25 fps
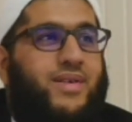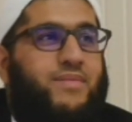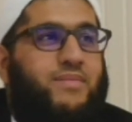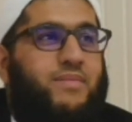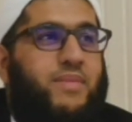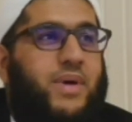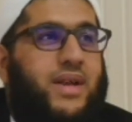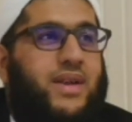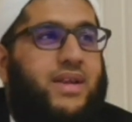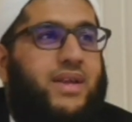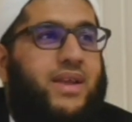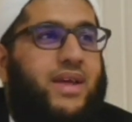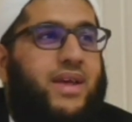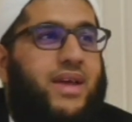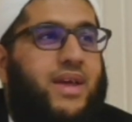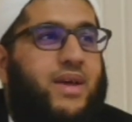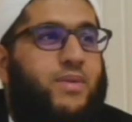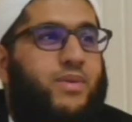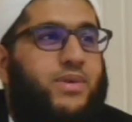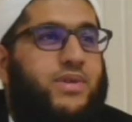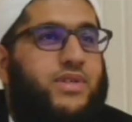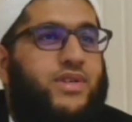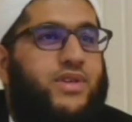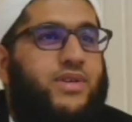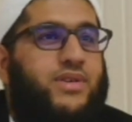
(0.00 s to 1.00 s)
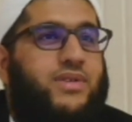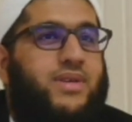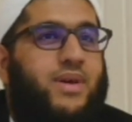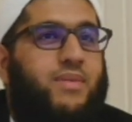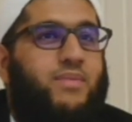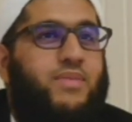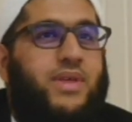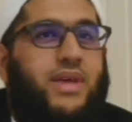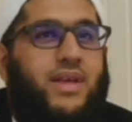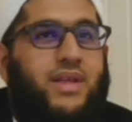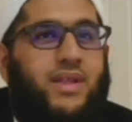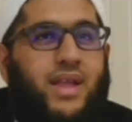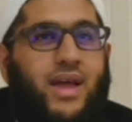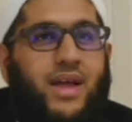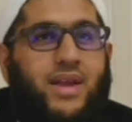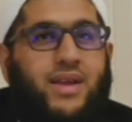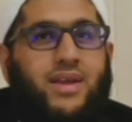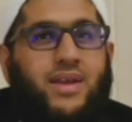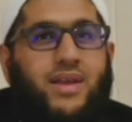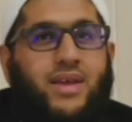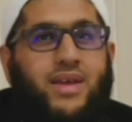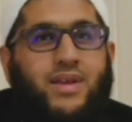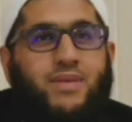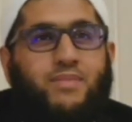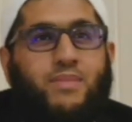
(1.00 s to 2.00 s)
But it was just something that
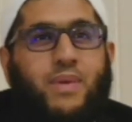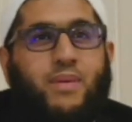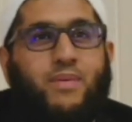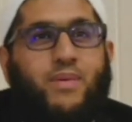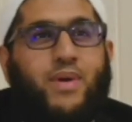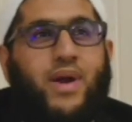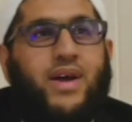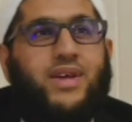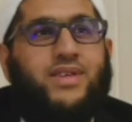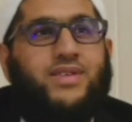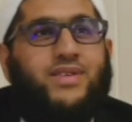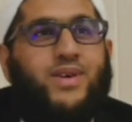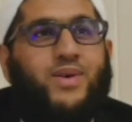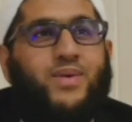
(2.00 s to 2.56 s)
he'd memorized